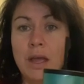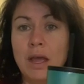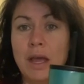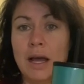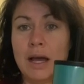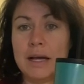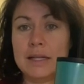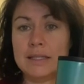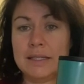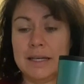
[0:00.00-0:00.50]

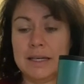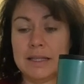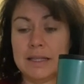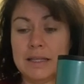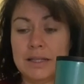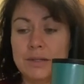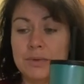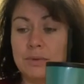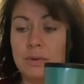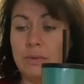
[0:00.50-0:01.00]
I take
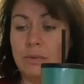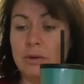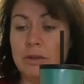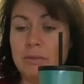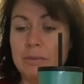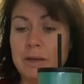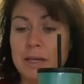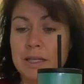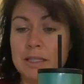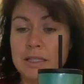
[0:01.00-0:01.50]
this one with
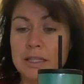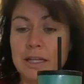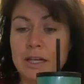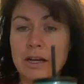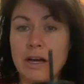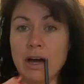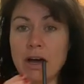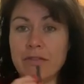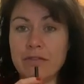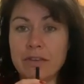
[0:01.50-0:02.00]
me into the
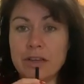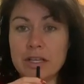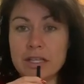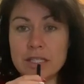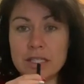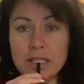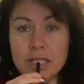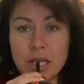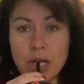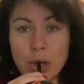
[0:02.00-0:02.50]
office.